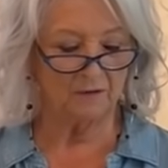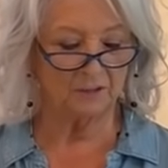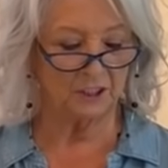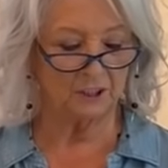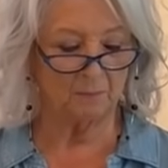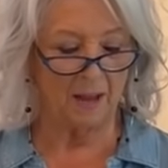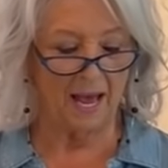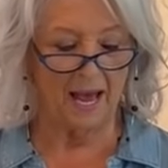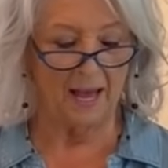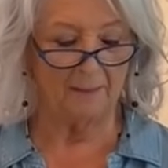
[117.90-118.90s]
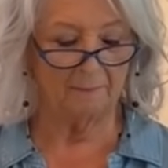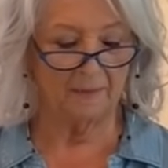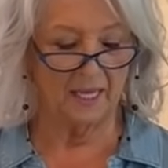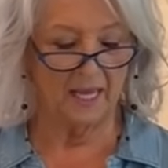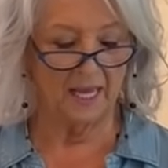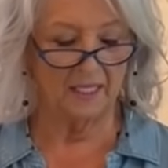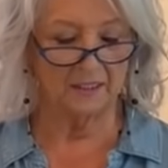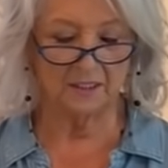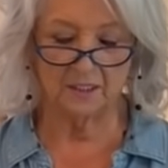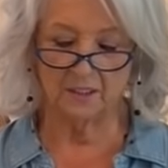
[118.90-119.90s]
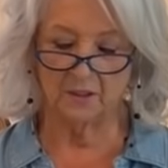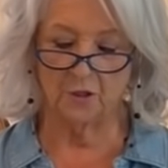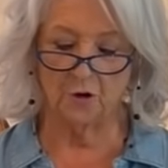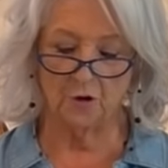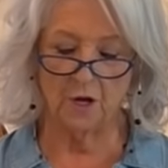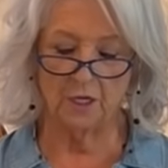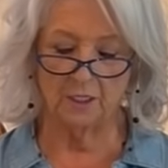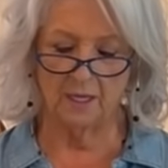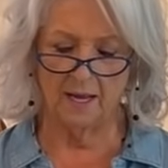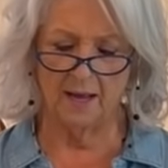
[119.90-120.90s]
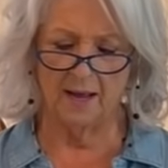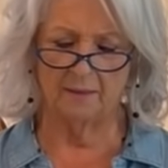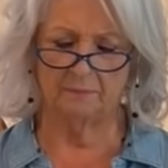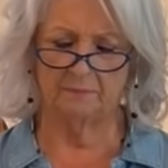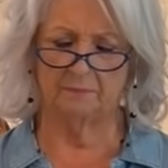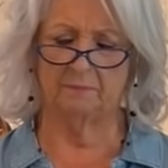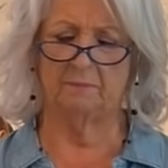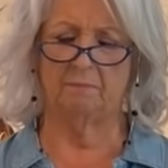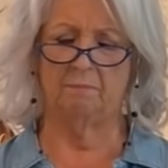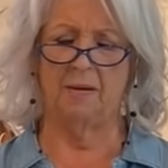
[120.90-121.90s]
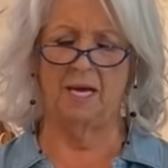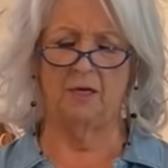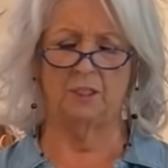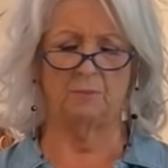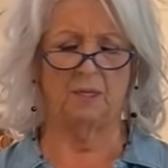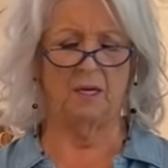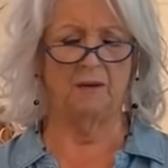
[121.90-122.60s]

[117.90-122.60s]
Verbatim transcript: loves this pie as your hut. My husband